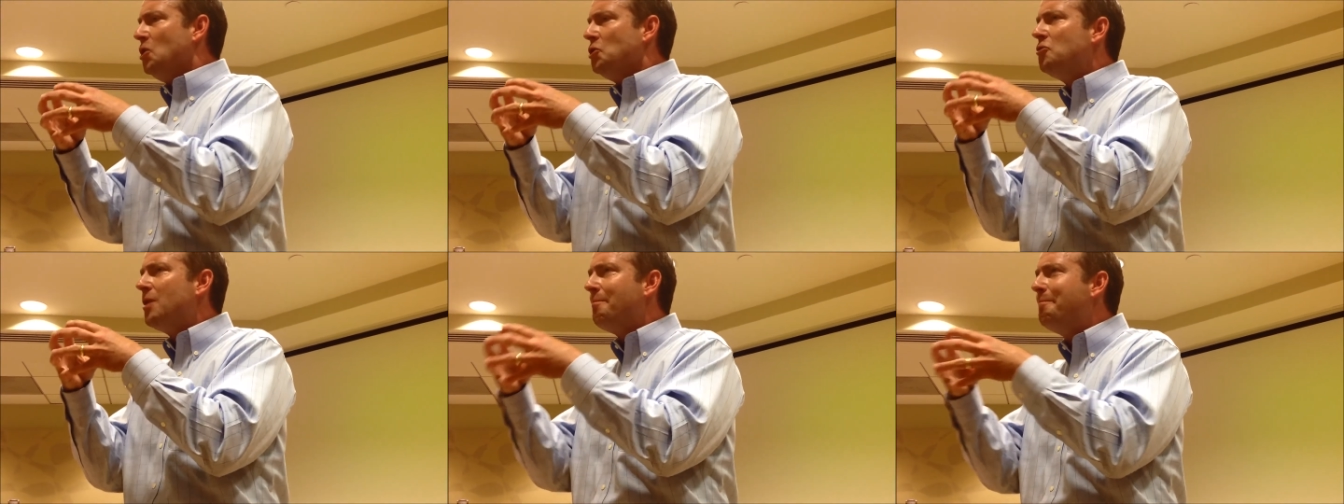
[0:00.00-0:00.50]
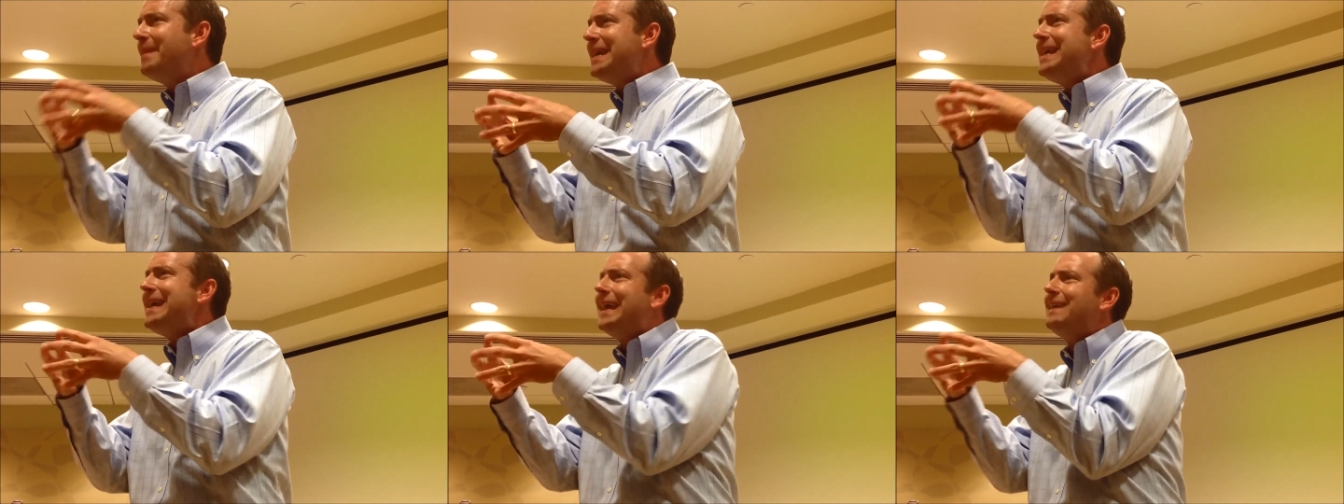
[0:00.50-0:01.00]
you can
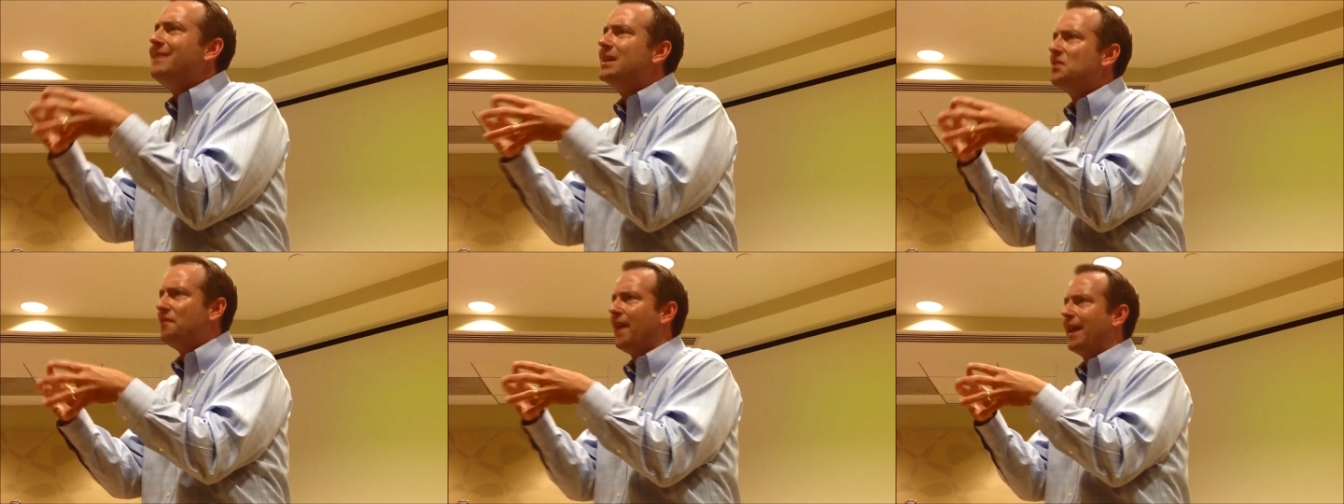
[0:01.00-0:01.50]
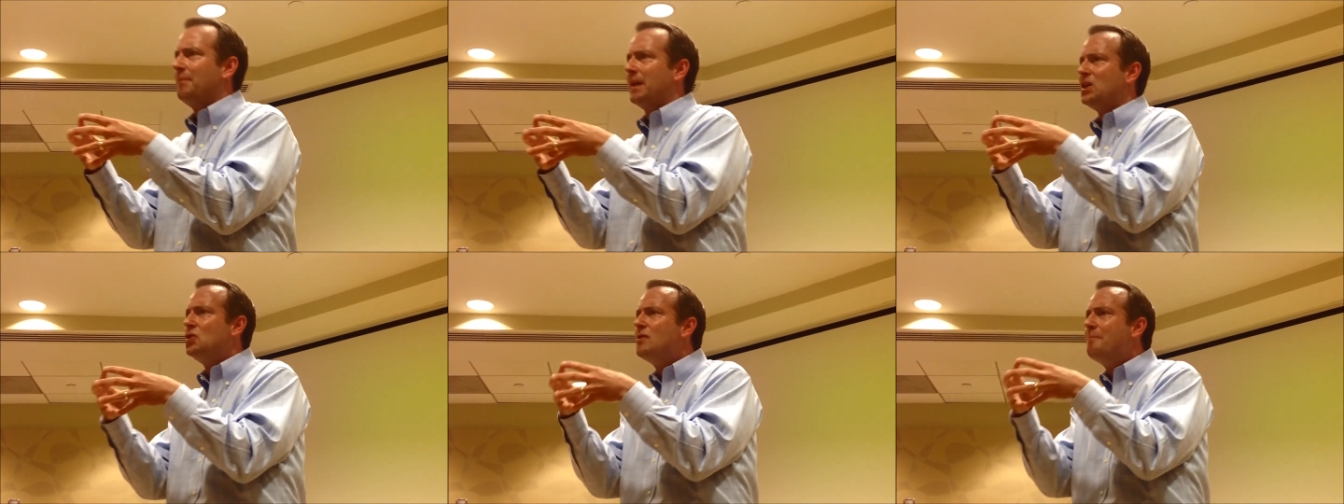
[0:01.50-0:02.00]
be in this
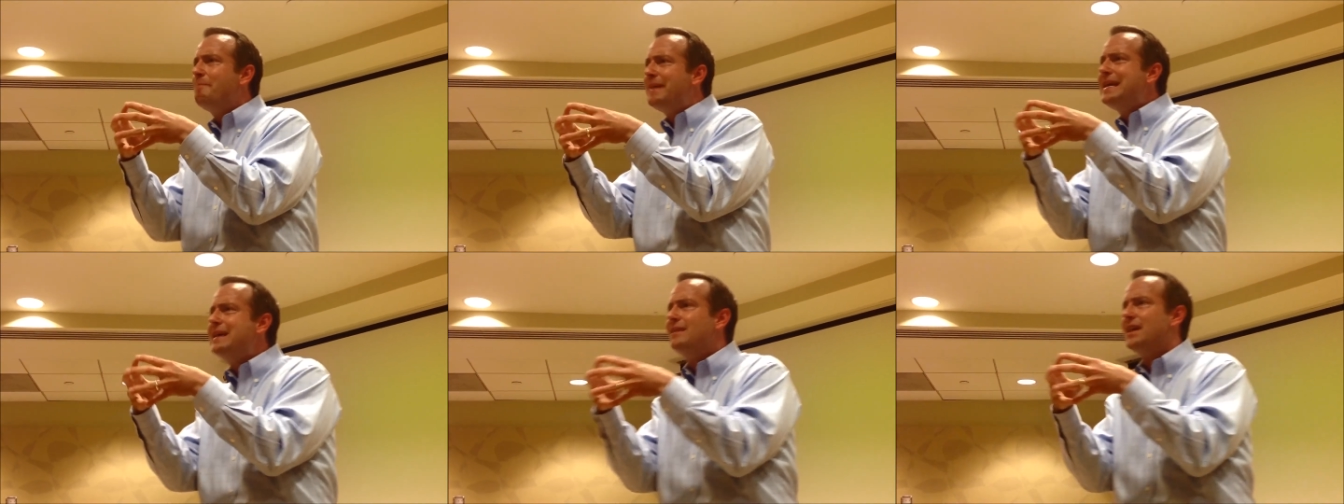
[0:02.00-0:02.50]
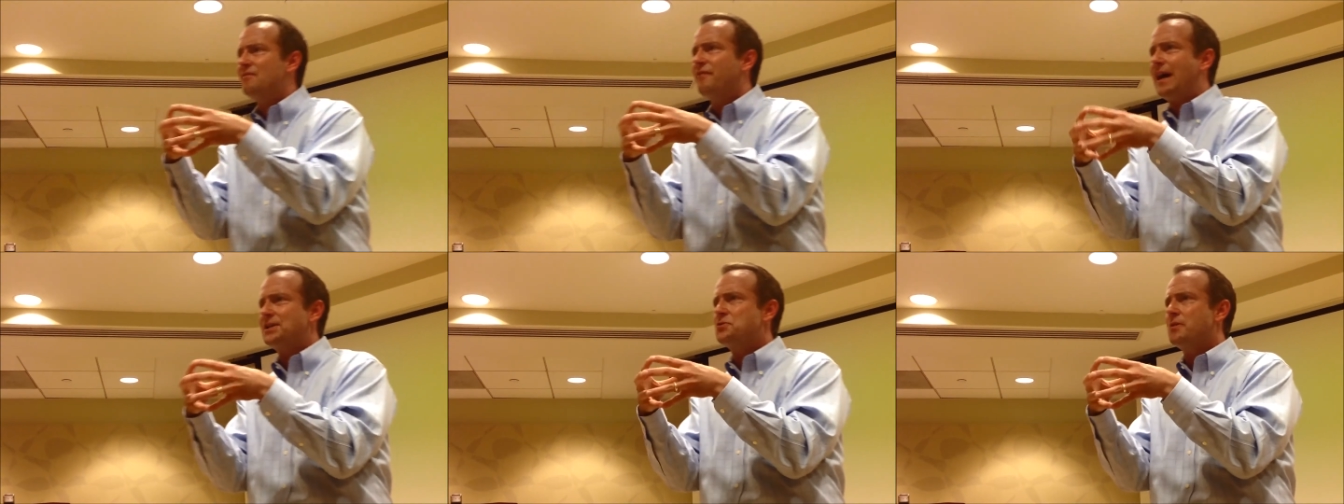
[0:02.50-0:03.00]
family, you can be in the
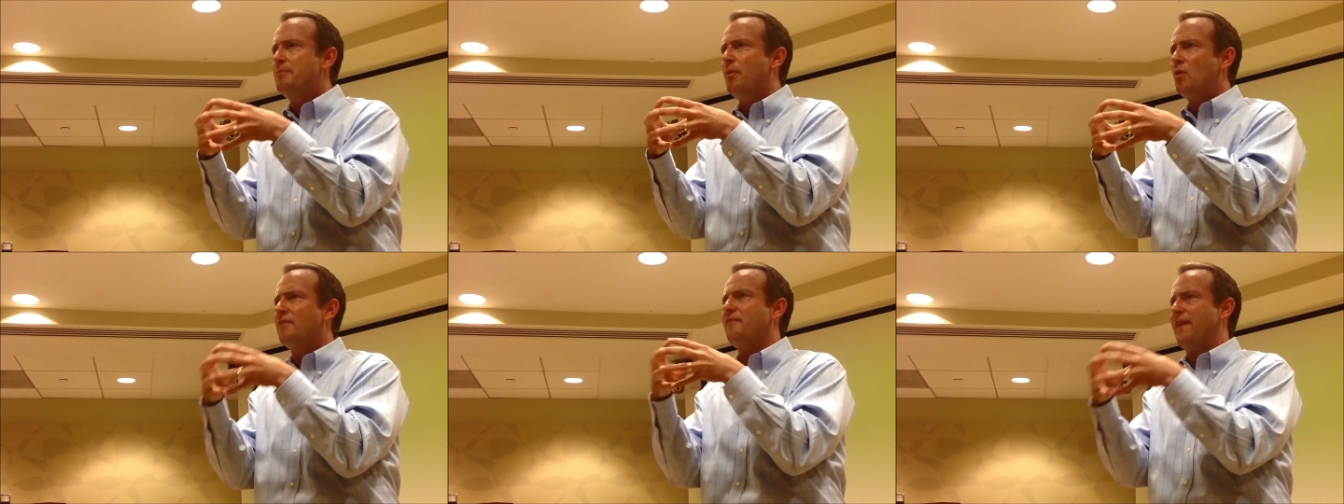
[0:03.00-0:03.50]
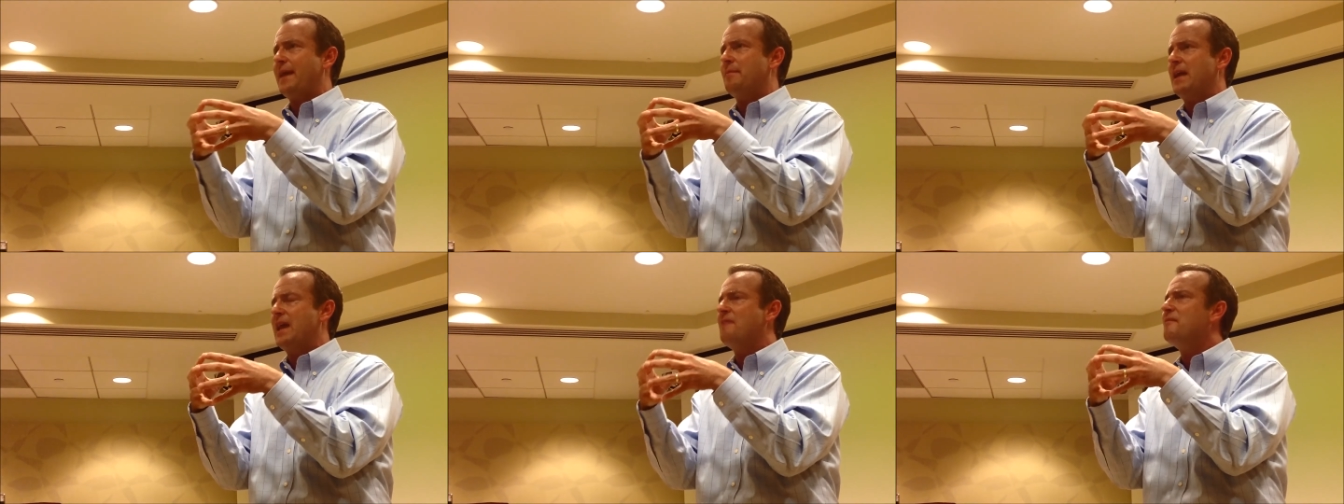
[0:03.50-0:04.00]
advisory board
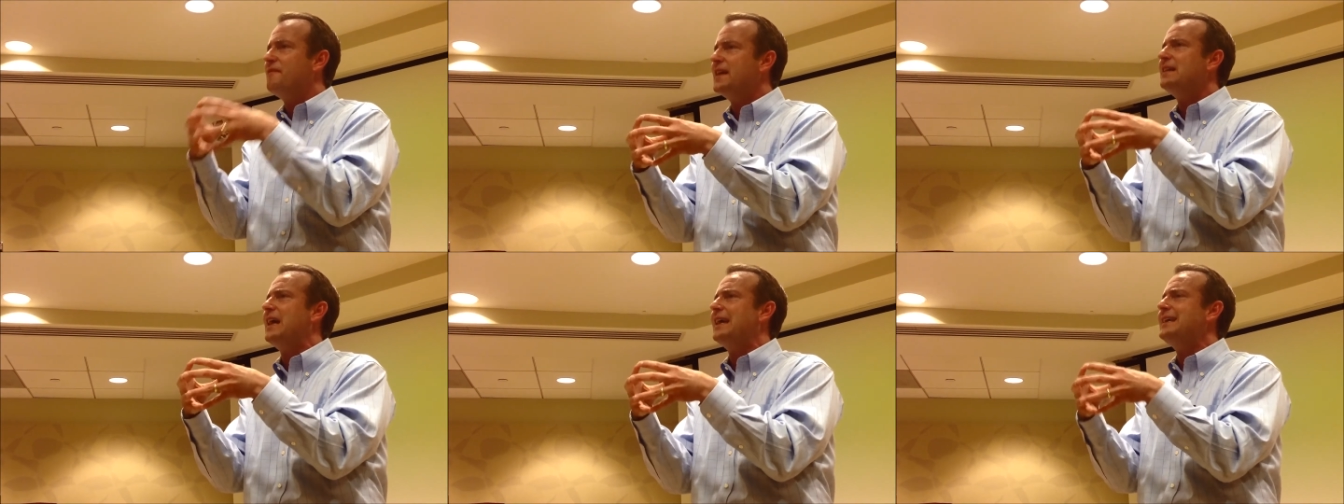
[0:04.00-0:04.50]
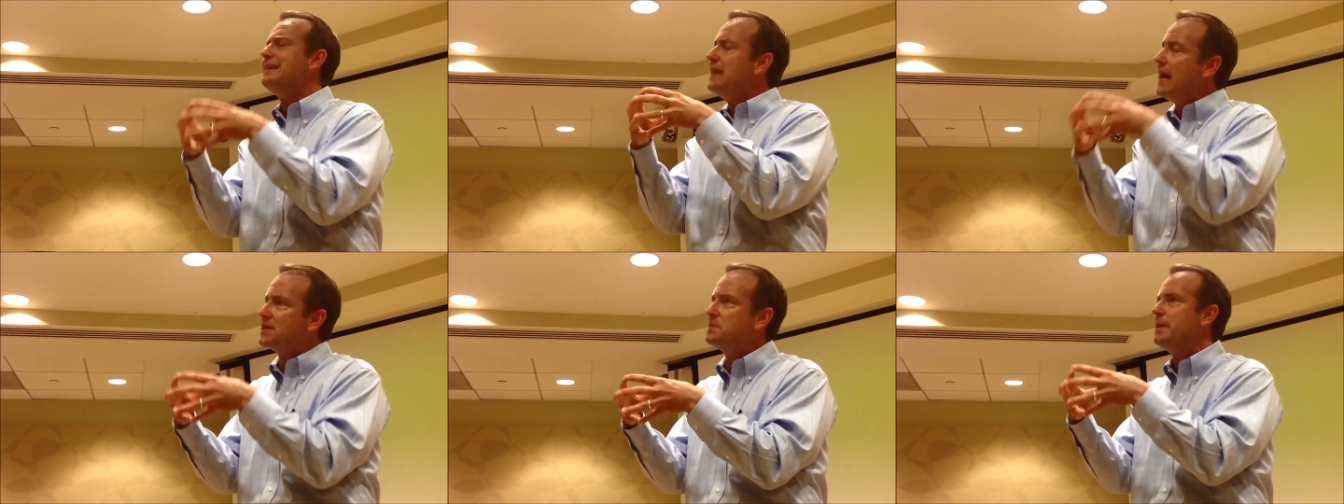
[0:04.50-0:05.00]
family and feel like,
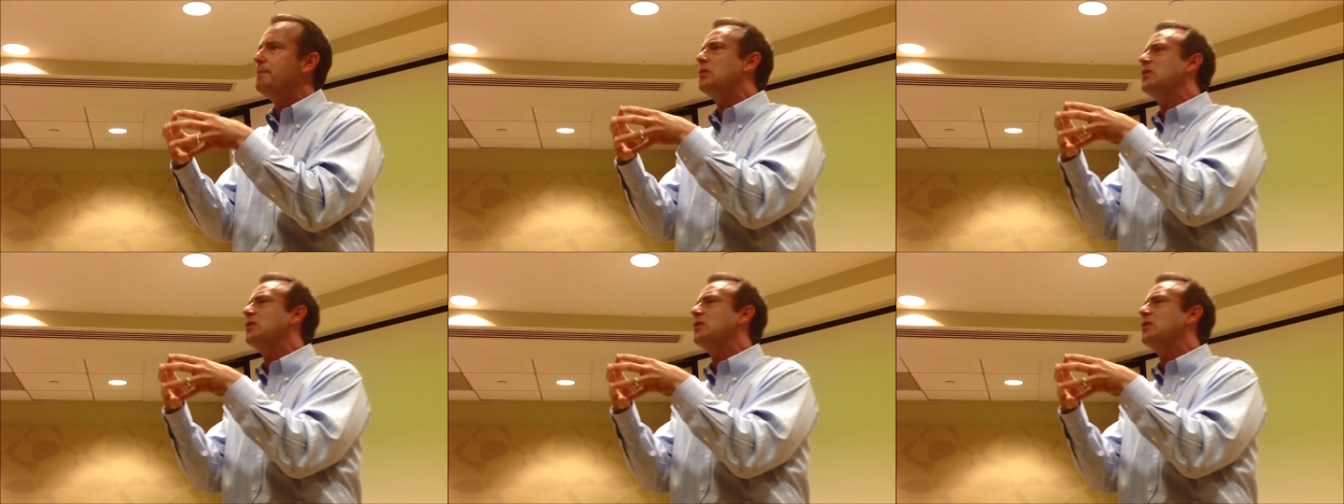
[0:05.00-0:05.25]
yes, people